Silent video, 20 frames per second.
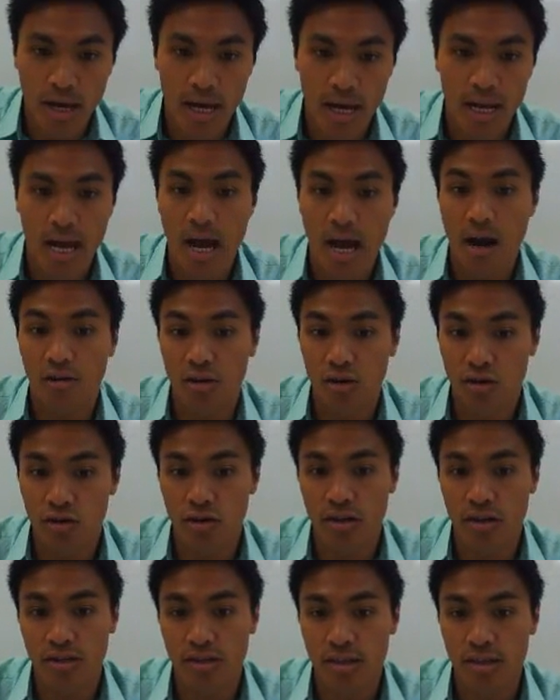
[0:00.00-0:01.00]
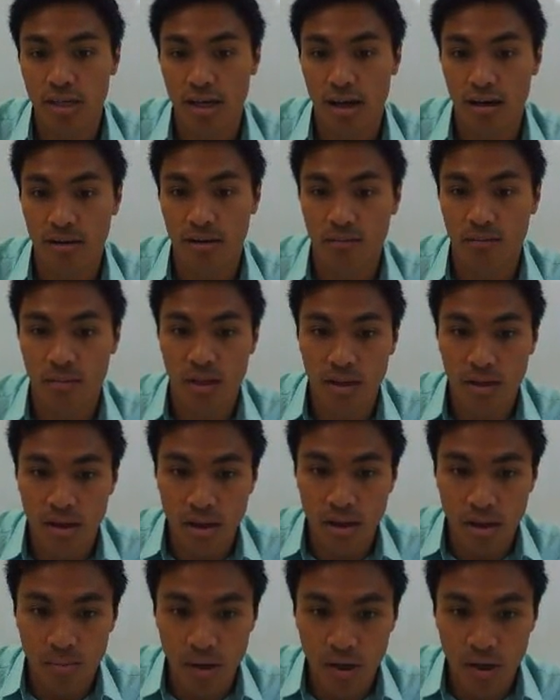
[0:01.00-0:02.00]
Now our units here,
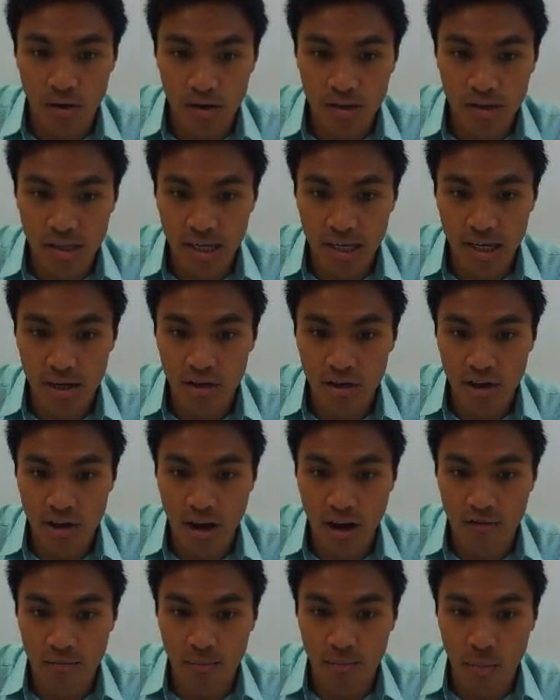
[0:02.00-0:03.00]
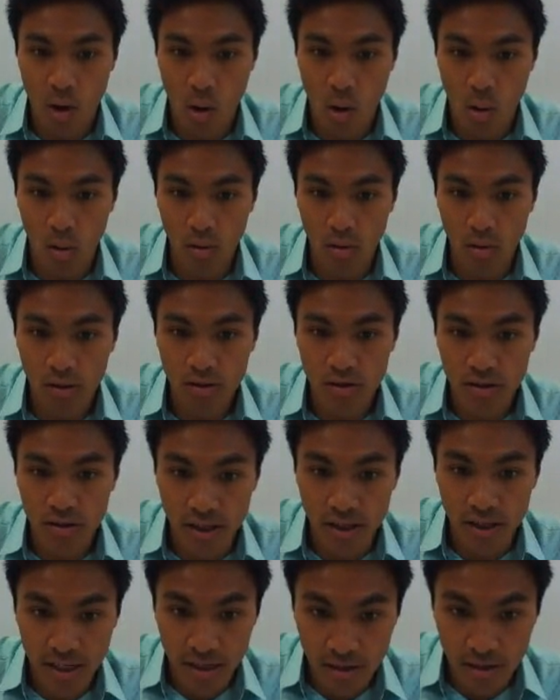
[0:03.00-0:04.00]
because here you have mole to
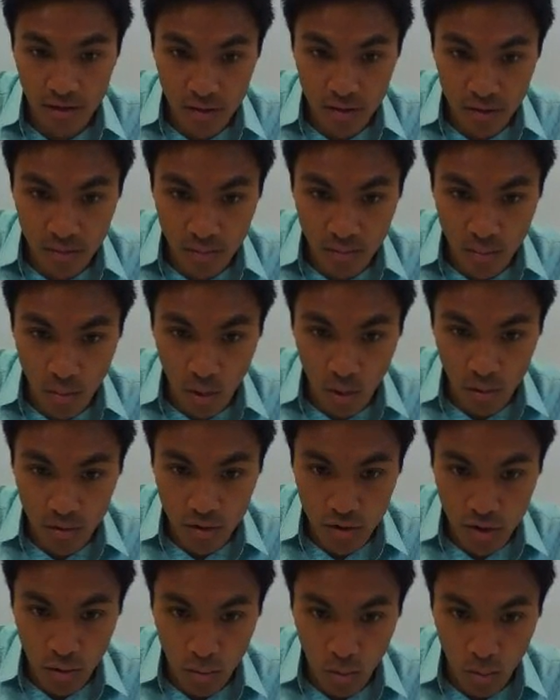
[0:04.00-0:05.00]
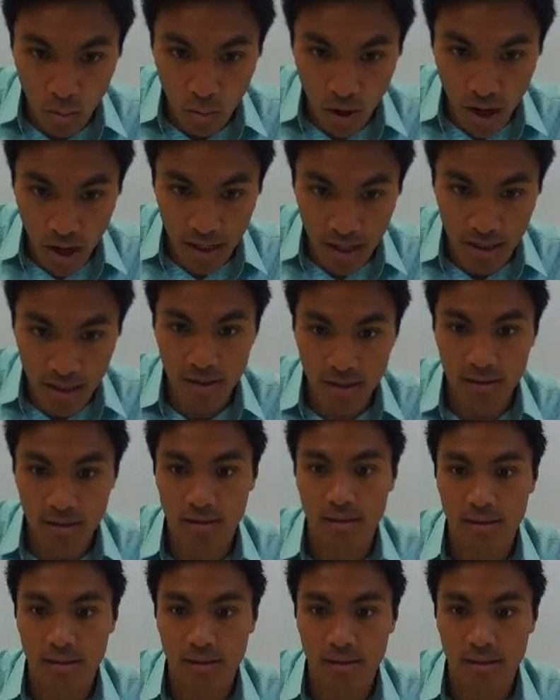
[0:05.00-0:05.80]
the 1.